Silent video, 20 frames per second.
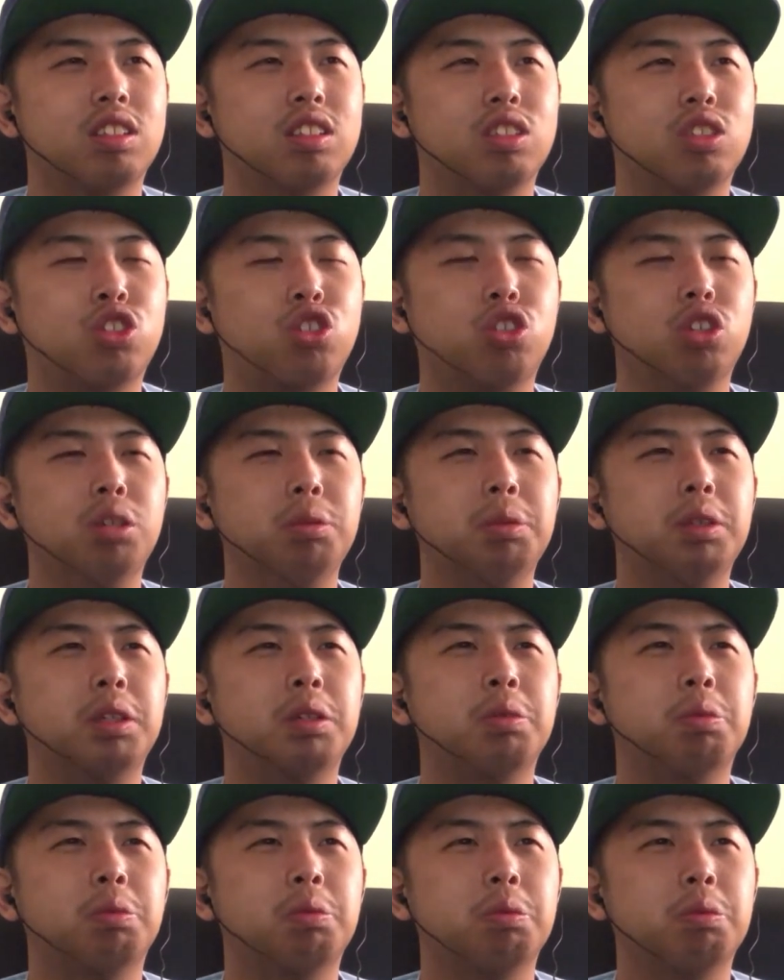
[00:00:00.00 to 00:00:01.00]

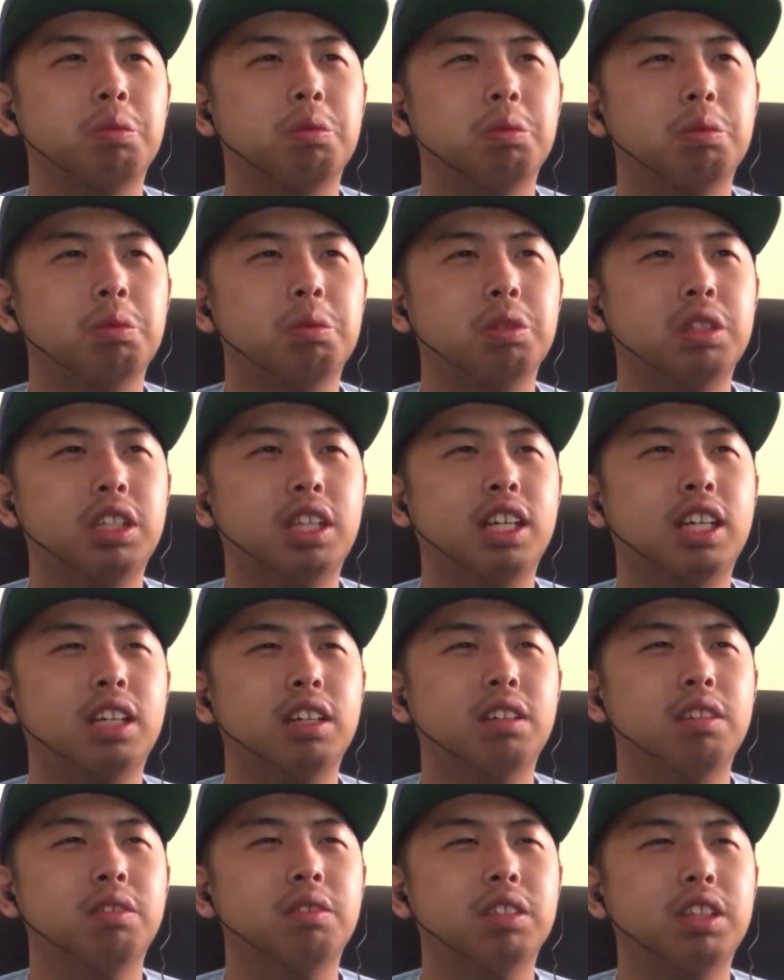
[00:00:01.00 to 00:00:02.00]
Truly, what the
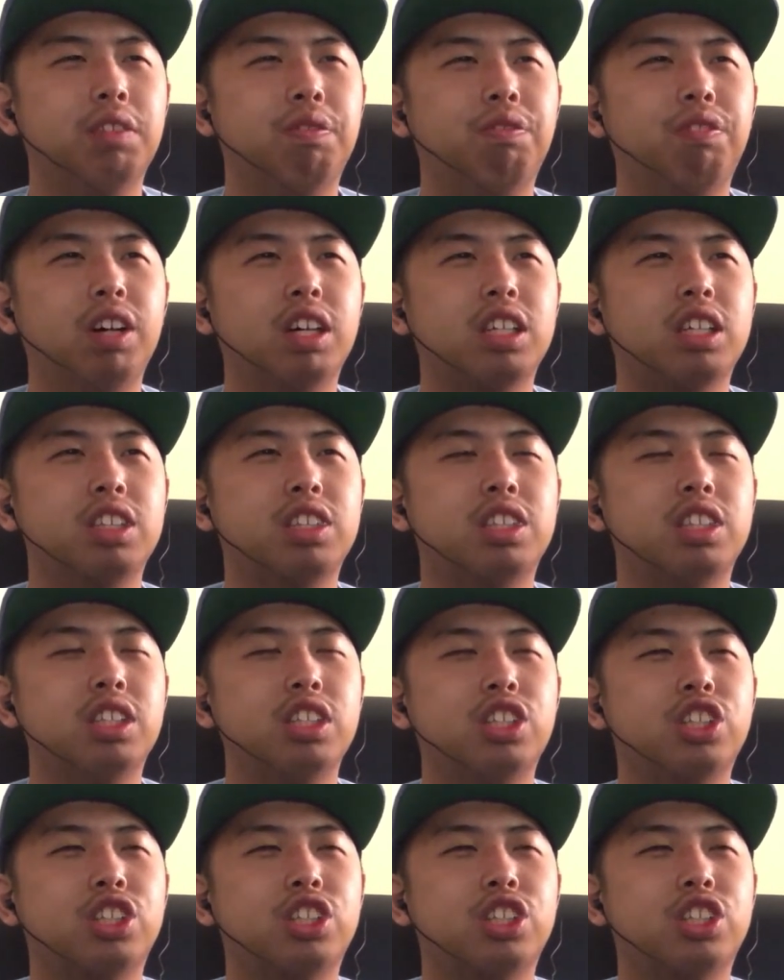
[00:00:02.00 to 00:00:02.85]
hell? What the fuck is this